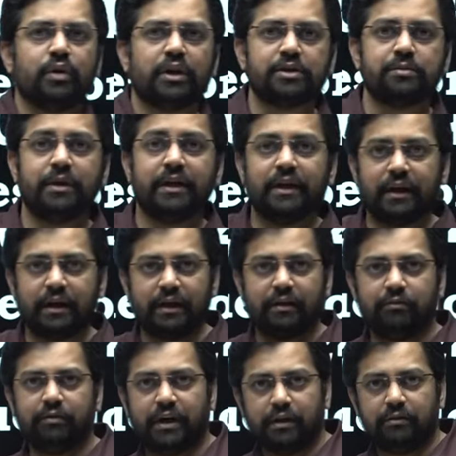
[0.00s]
to explain, and
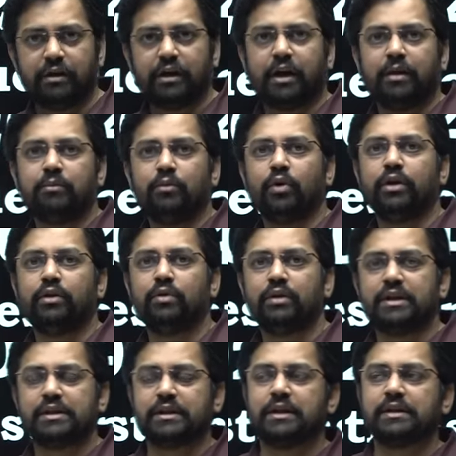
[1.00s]
whenever I am going to
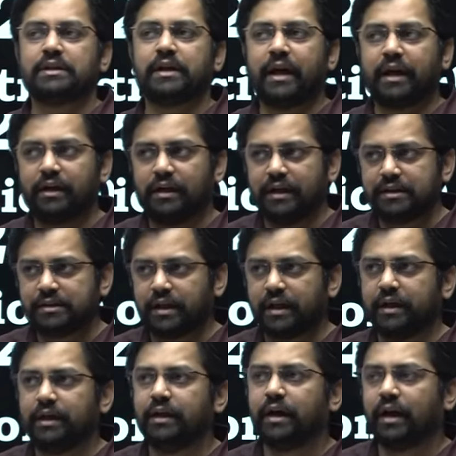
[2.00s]
discuss, at least
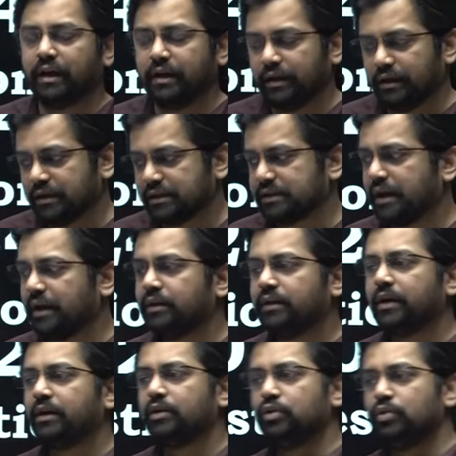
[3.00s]
I, I understand
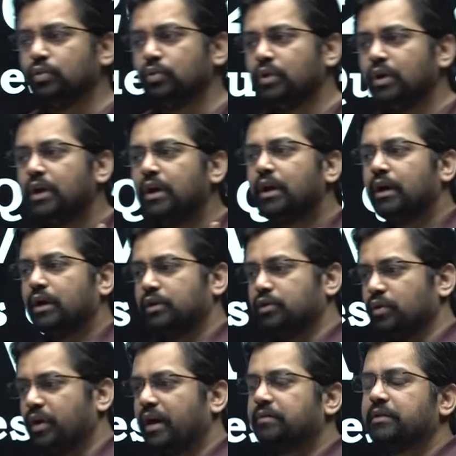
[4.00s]
that you,
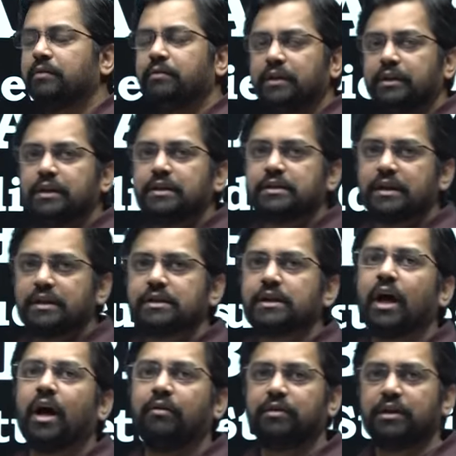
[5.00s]
you have given this test
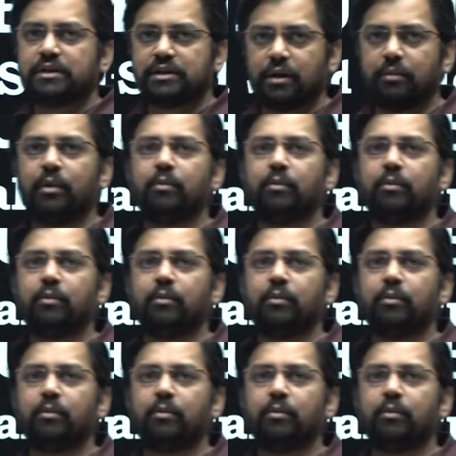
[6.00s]
after some